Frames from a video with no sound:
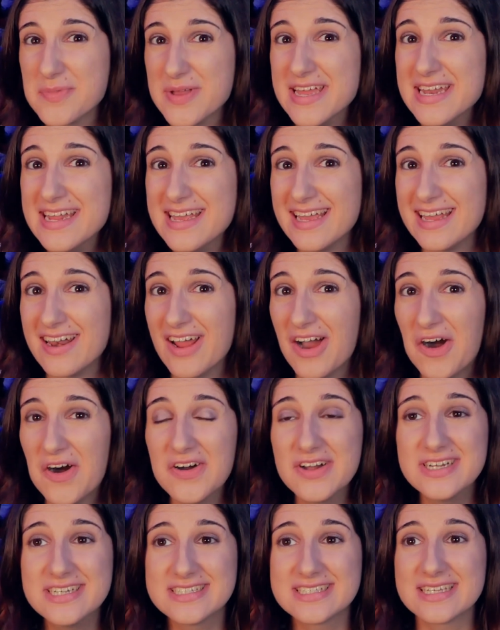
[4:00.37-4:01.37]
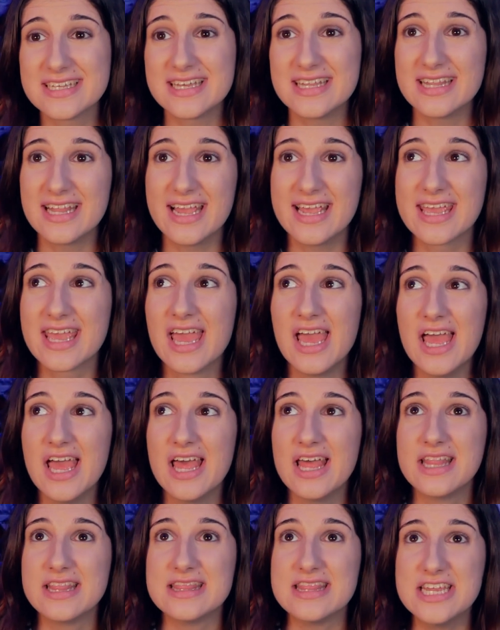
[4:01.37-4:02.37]
been in. Honestly, like
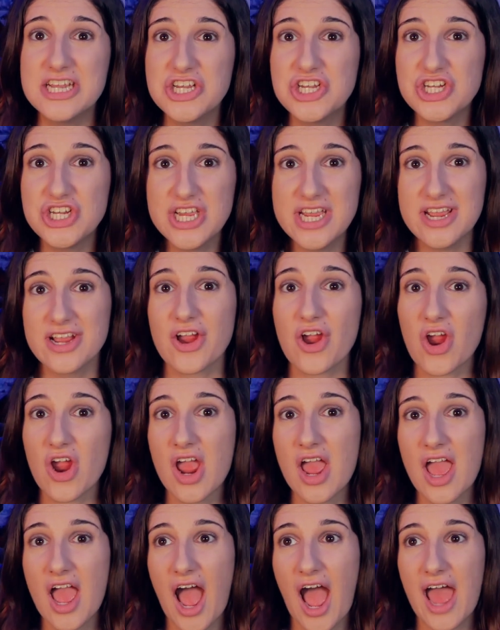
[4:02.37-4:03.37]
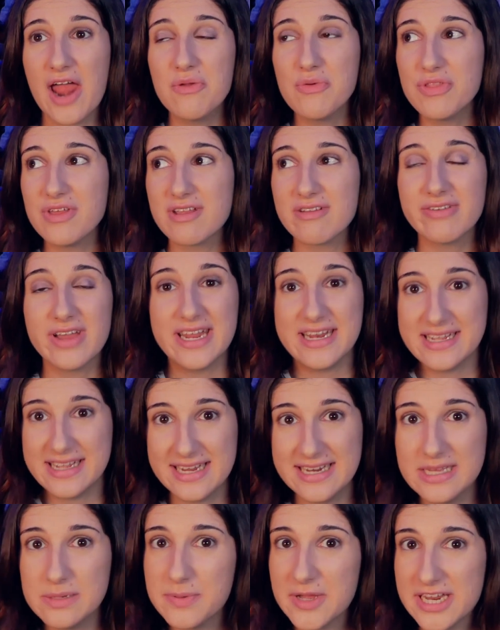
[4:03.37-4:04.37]
this year, I don't think I've had
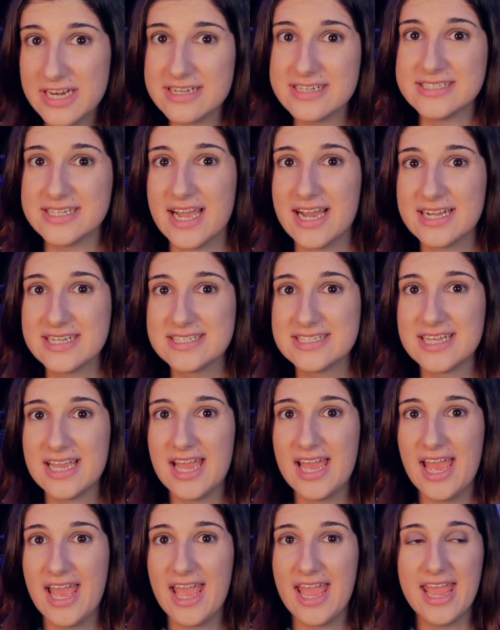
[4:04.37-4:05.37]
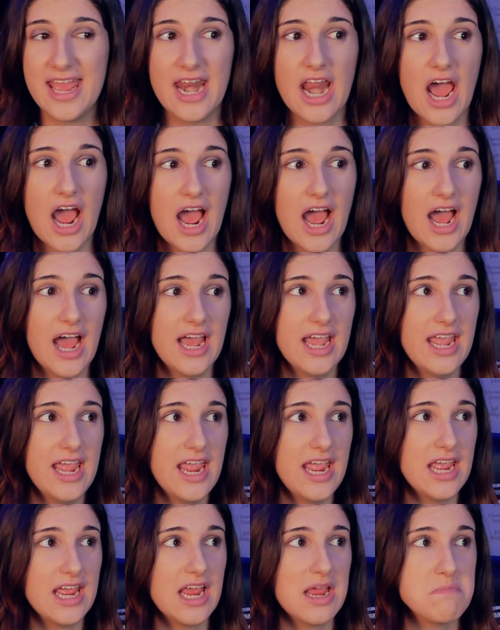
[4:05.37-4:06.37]
any panic attacks. And
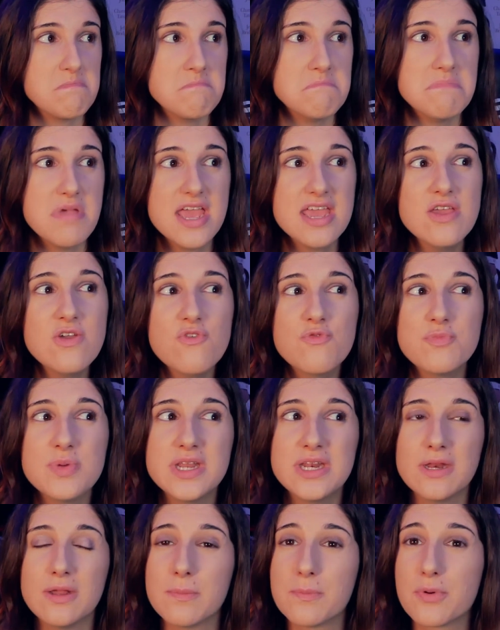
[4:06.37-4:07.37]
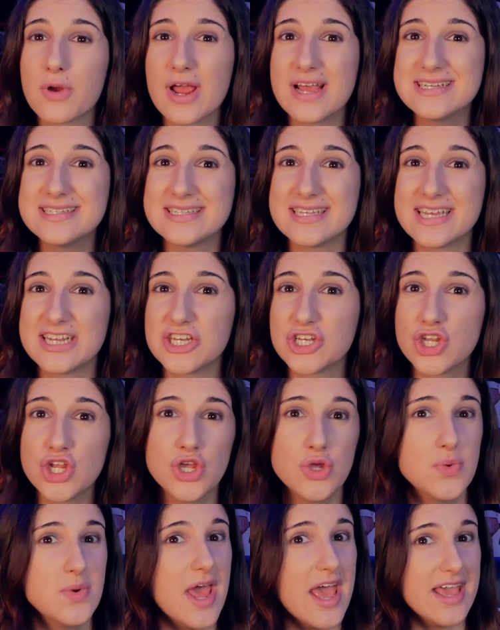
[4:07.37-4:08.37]
I may have been depressed like
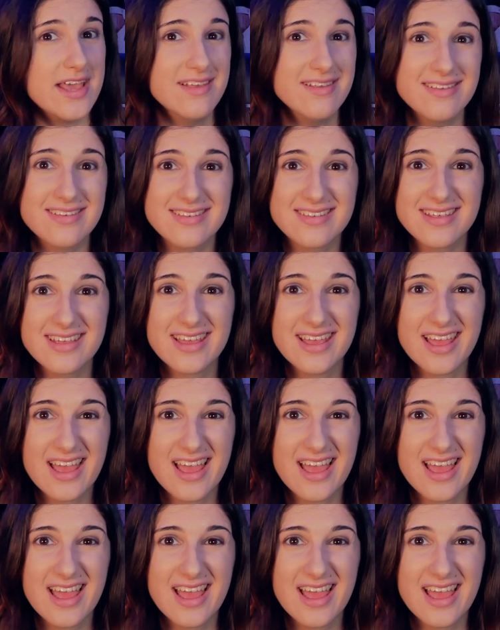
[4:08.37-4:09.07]
two days.